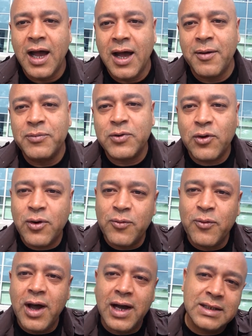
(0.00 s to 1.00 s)
I'm throwing
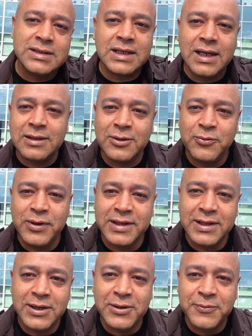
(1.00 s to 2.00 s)
rocks at the
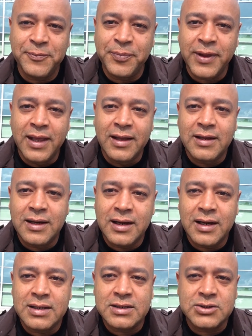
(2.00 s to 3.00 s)
window
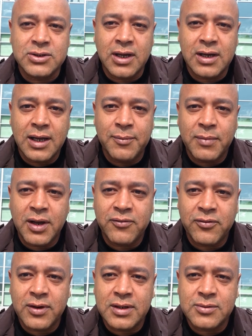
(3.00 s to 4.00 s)
to try to get my
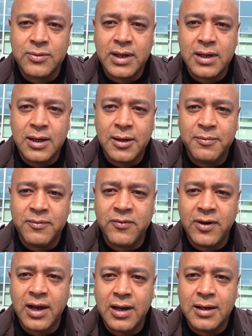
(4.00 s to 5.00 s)
friend to wake up.
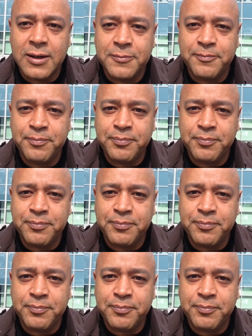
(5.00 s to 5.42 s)
Finally,